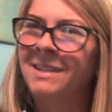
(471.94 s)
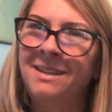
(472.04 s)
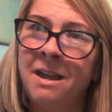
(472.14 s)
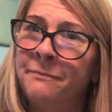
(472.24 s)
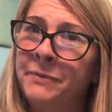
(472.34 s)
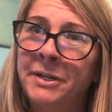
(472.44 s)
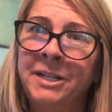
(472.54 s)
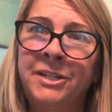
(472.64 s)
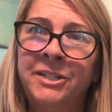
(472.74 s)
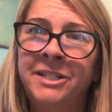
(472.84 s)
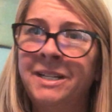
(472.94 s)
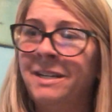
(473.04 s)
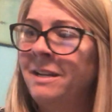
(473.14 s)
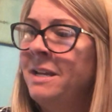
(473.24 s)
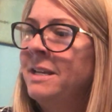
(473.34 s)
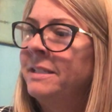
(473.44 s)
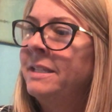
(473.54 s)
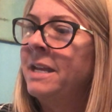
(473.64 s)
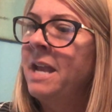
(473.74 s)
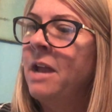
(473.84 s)
Not very good,
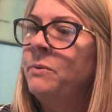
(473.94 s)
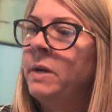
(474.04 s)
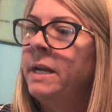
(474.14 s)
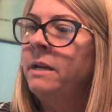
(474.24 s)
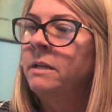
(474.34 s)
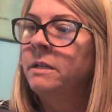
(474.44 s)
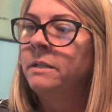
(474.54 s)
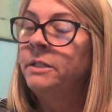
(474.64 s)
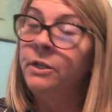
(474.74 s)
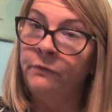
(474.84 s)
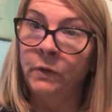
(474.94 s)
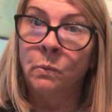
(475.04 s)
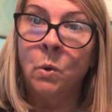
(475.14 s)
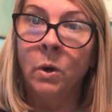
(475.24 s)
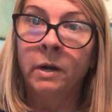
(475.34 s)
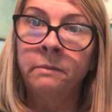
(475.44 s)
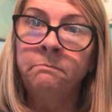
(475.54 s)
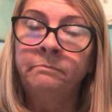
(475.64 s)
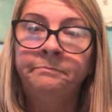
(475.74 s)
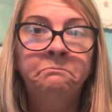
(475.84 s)
said Henry. Do you feel warm?
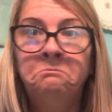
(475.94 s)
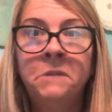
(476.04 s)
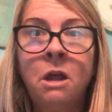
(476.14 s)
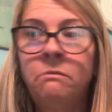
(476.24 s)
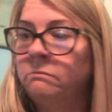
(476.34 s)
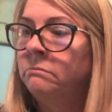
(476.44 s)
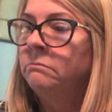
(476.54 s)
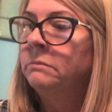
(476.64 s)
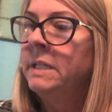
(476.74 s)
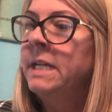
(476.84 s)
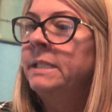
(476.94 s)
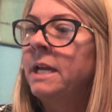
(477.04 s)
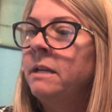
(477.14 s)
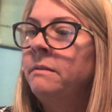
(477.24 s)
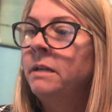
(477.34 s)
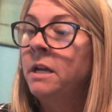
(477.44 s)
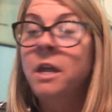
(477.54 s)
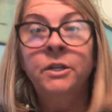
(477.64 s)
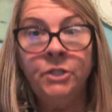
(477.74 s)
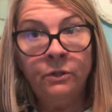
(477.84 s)
No, he said.
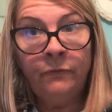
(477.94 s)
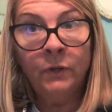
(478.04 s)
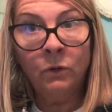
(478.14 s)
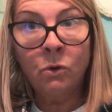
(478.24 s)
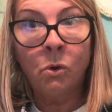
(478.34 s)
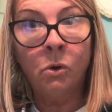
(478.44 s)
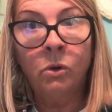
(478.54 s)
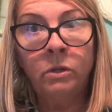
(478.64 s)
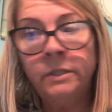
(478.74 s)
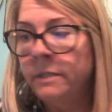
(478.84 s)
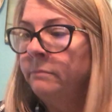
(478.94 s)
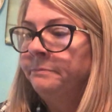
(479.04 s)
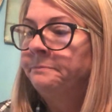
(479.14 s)
Do you feel cold?